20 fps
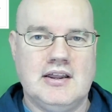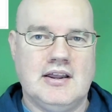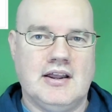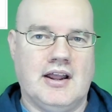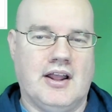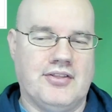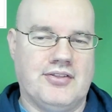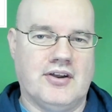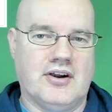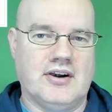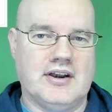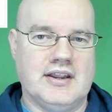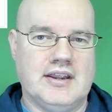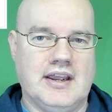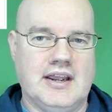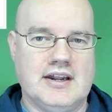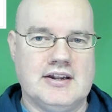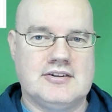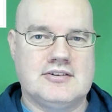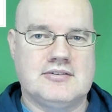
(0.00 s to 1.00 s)
and
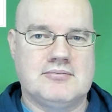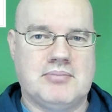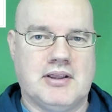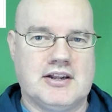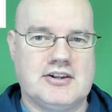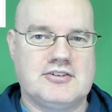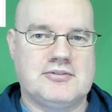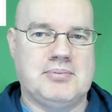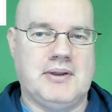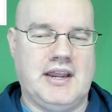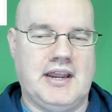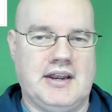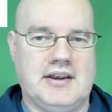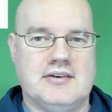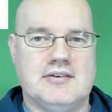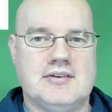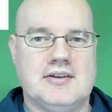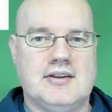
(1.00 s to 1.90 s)
38% picked Spain.